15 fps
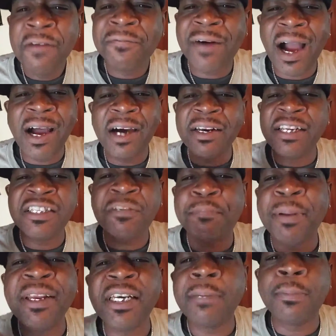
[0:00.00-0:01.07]
$500
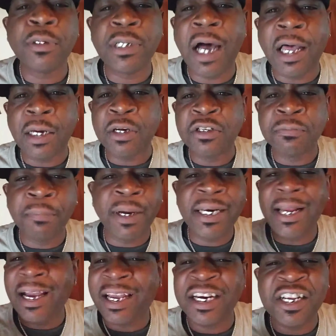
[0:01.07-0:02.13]
spendable dollars. Money
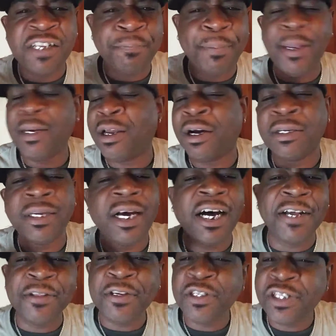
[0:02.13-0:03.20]
I could have spent on
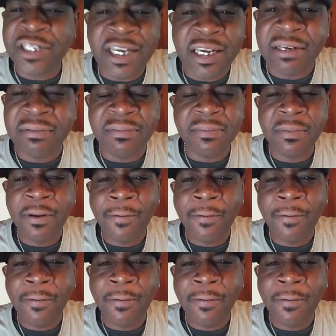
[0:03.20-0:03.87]
other shit.